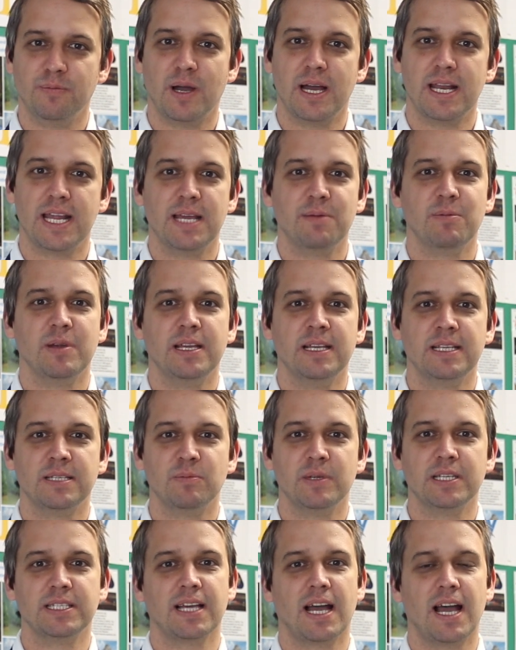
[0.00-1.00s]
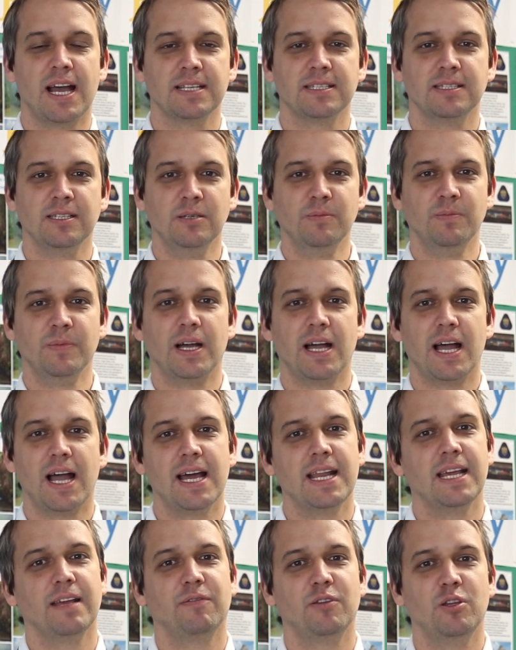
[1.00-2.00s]
My name is Mr. Haslam,
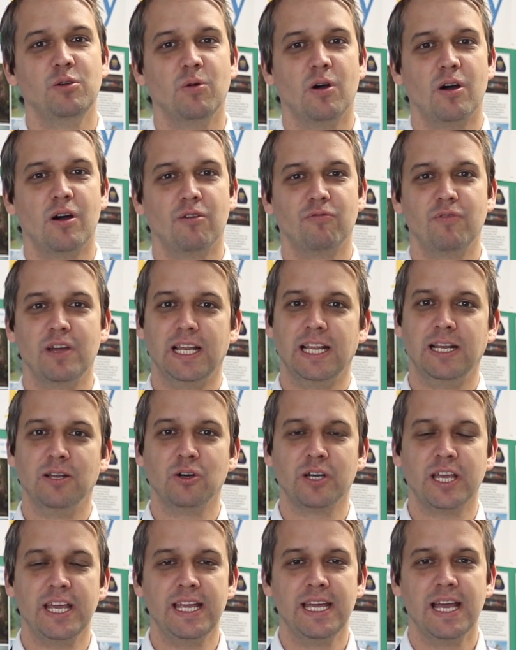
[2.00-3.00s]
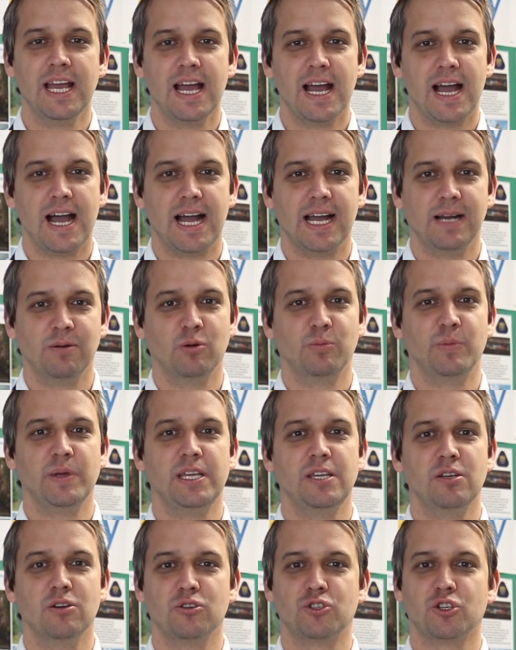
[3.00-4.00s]
and if you are really lucky, I will be
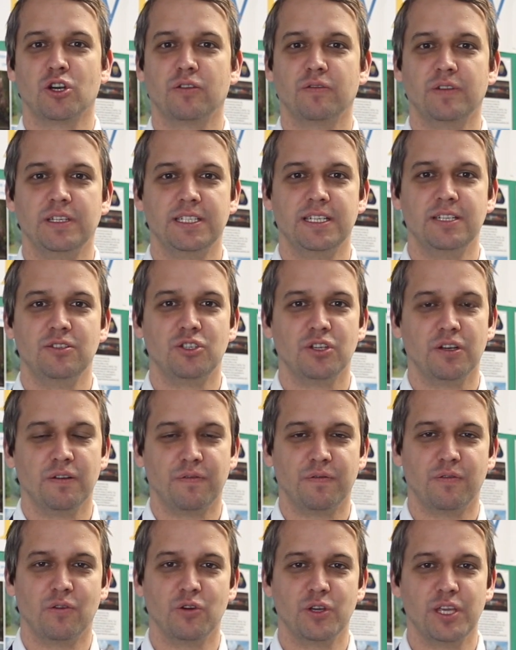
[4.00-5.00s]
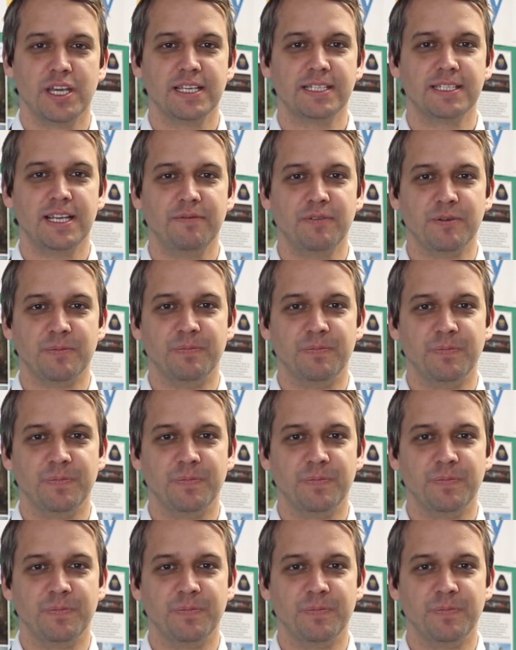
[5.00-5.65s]
your geography teacher for Year 7.